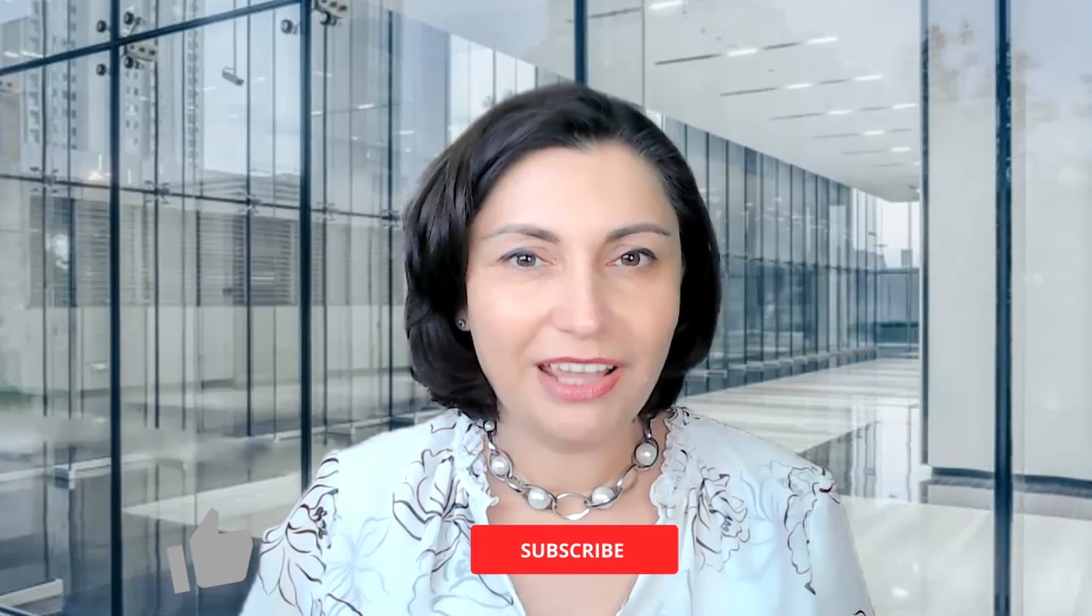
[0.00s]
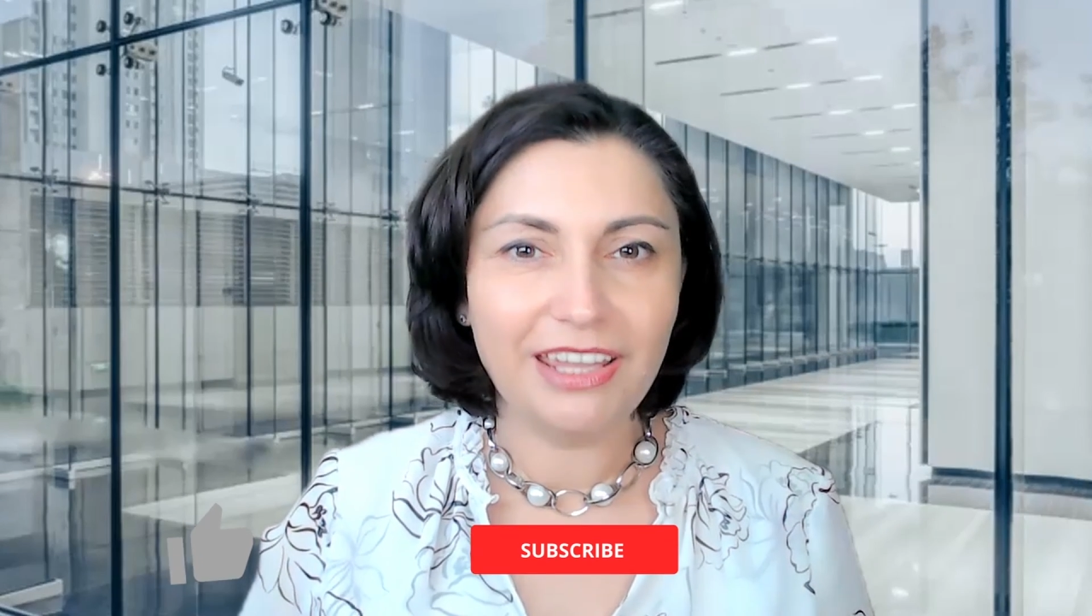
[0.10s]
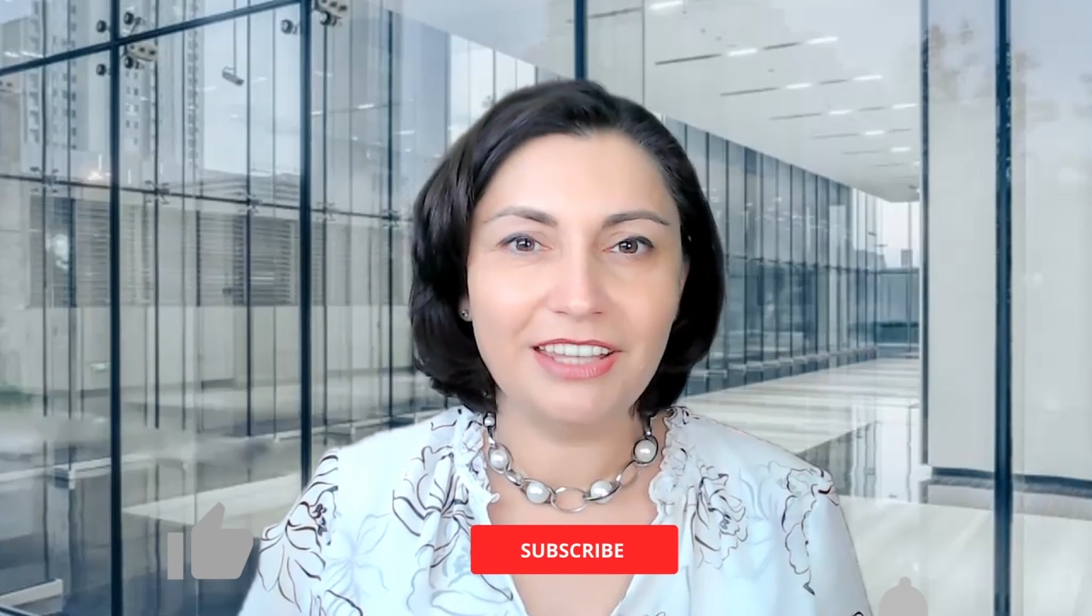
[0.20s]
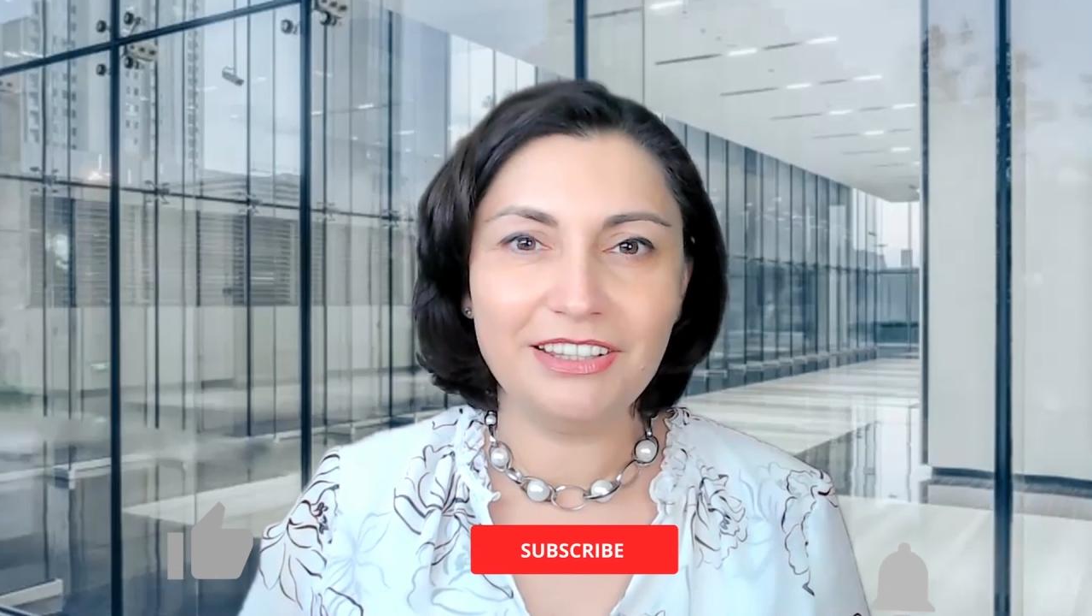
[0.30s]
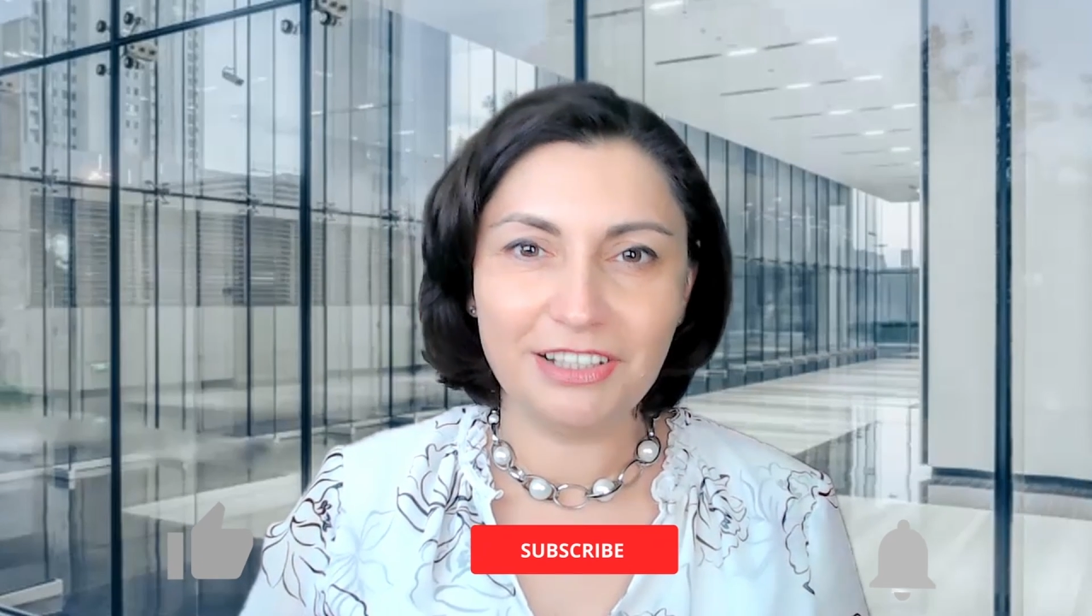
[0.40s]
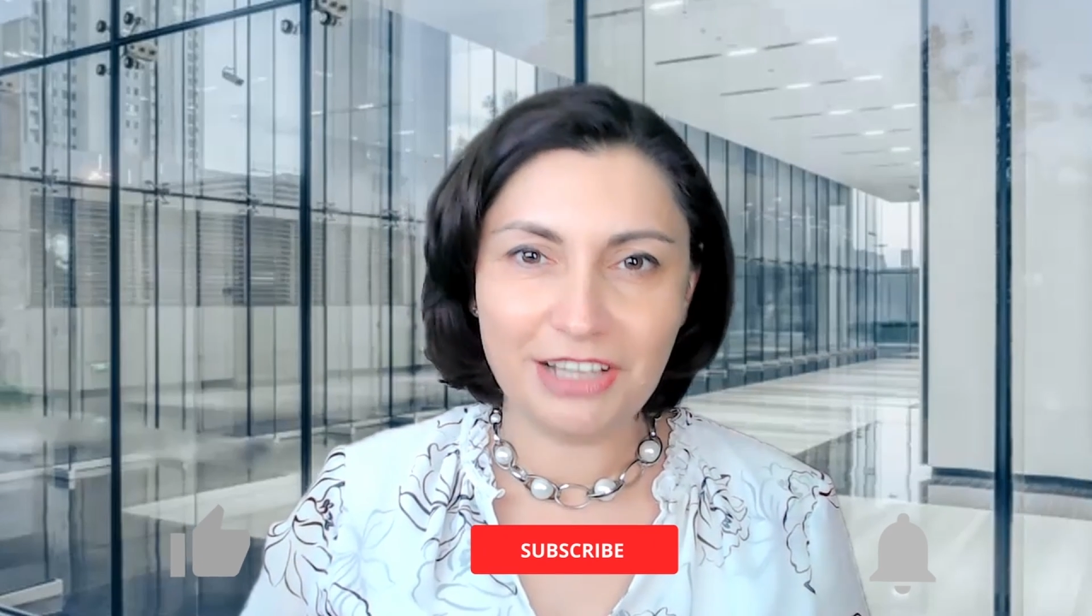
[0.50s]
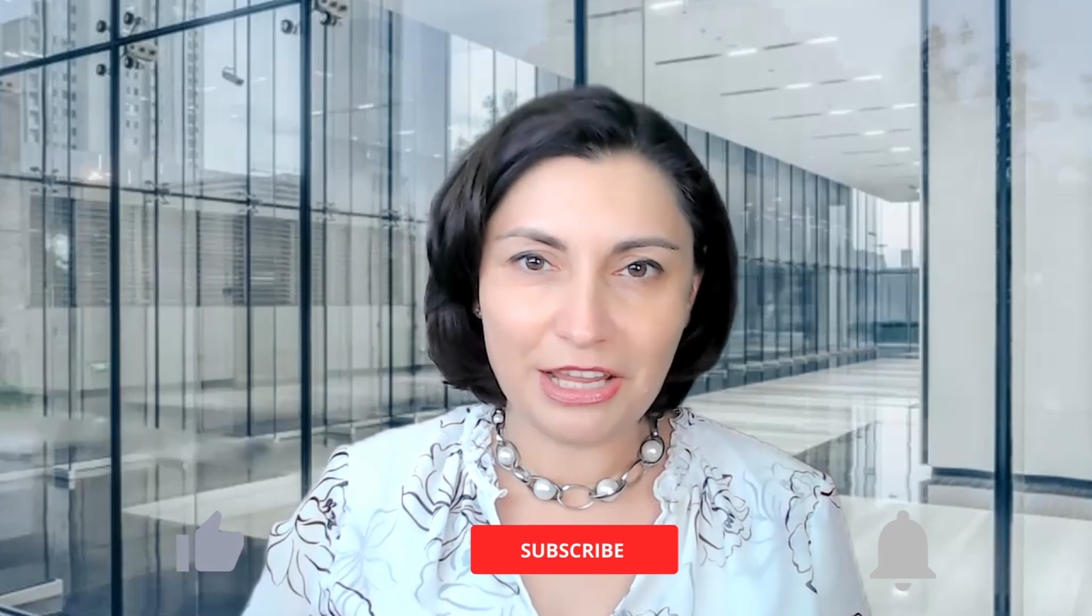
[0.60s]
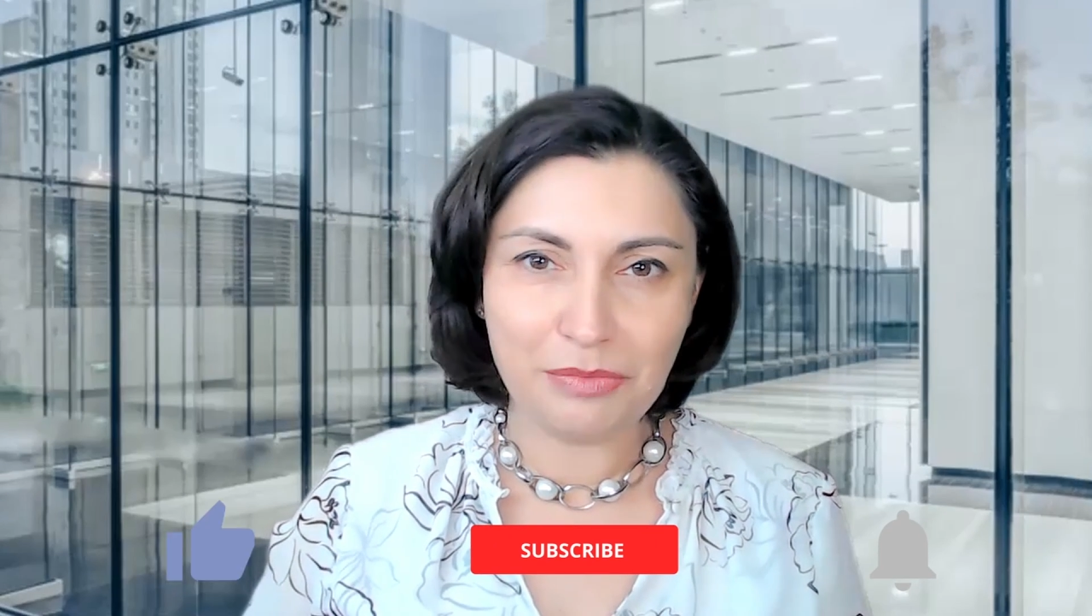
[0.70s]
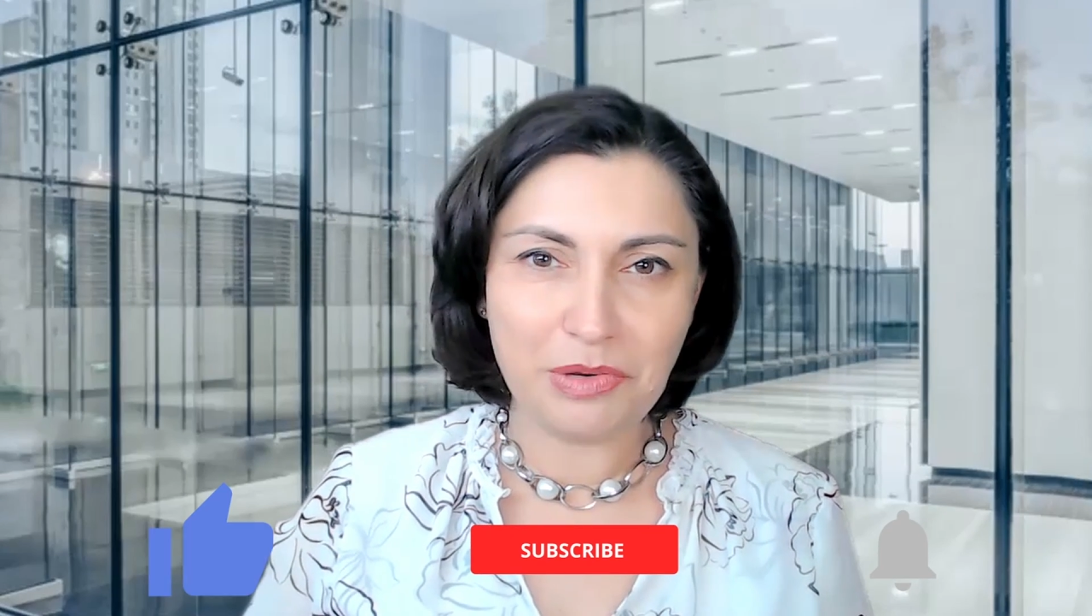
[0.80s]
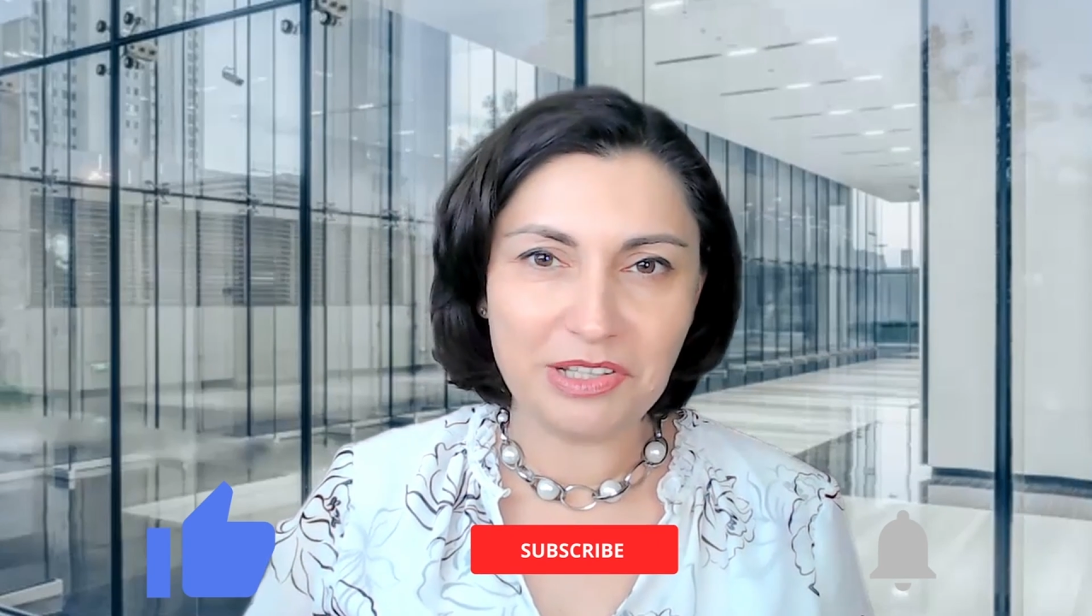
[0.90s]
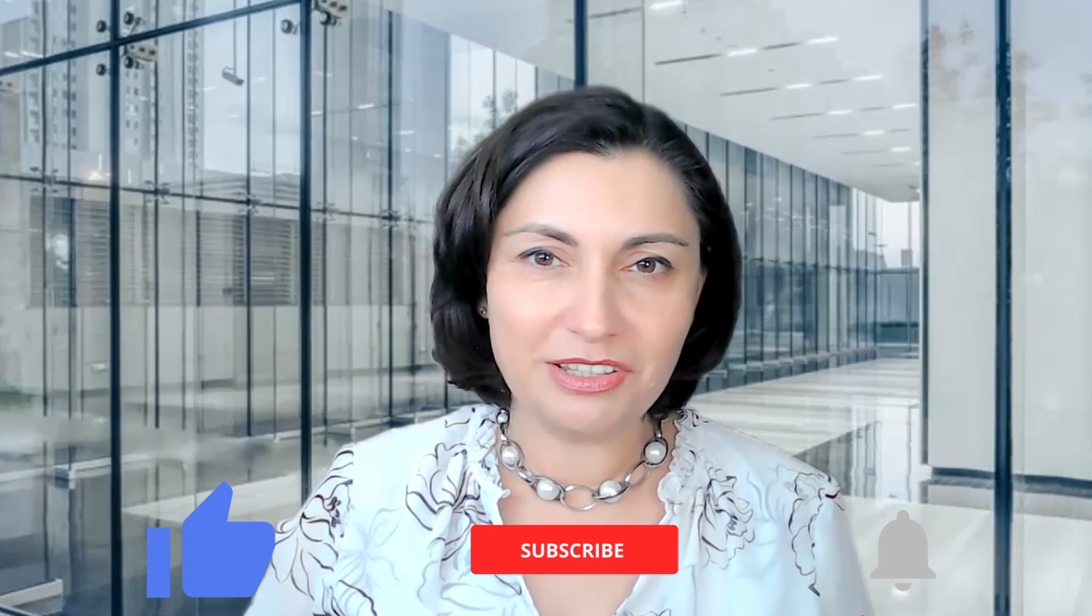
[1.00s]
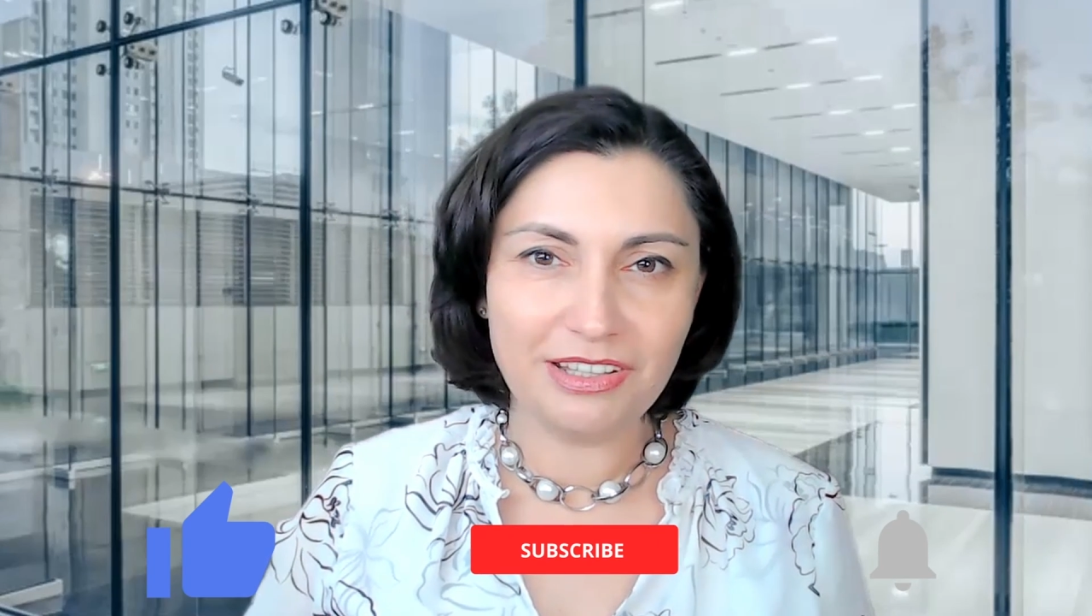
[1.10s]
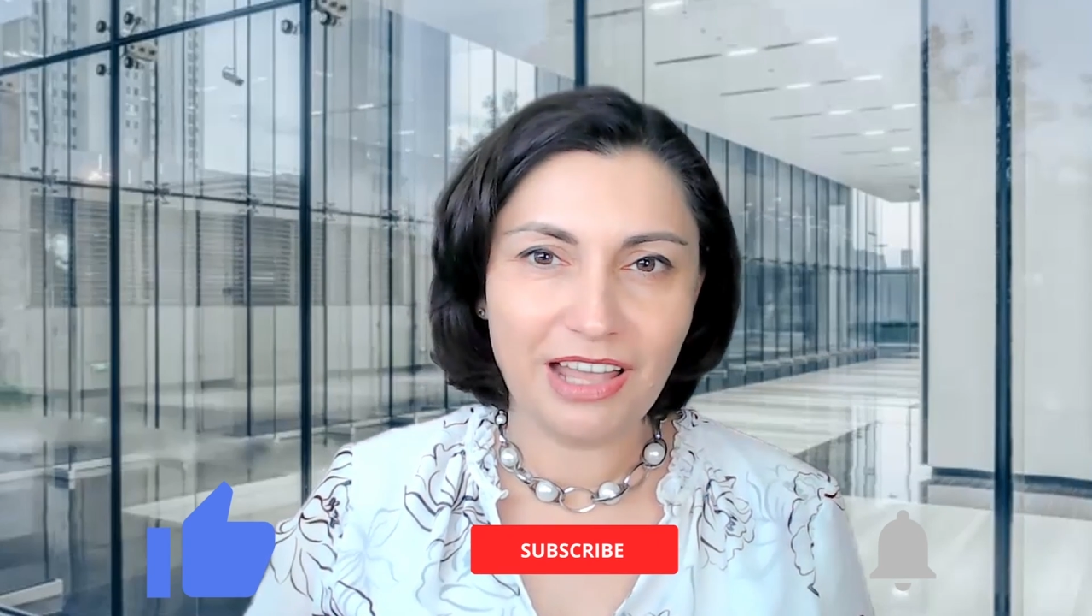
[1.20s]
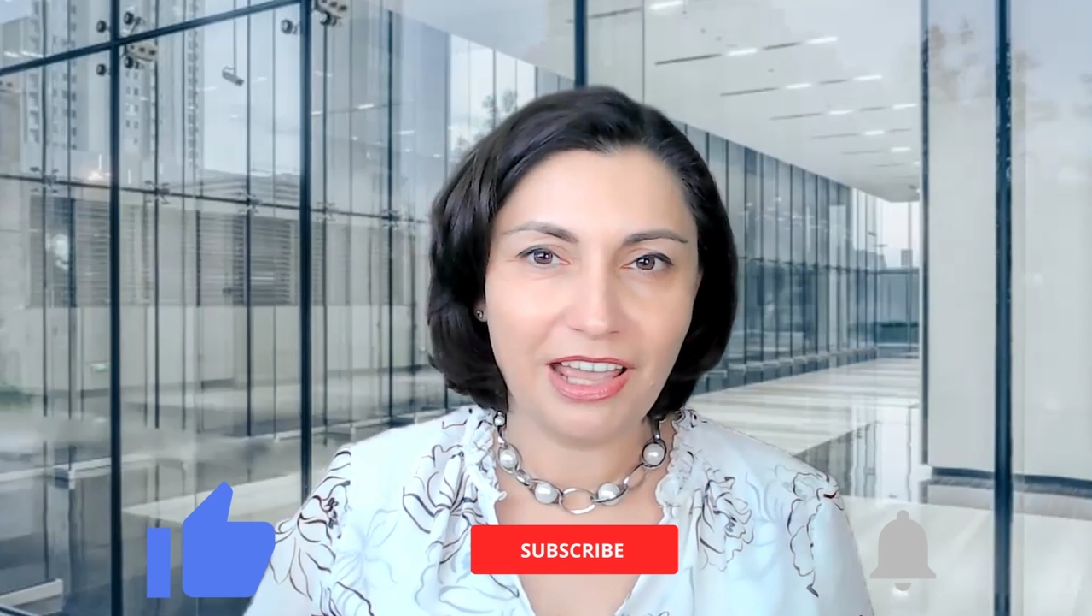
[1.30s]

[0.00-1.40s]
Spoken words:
hit the like button,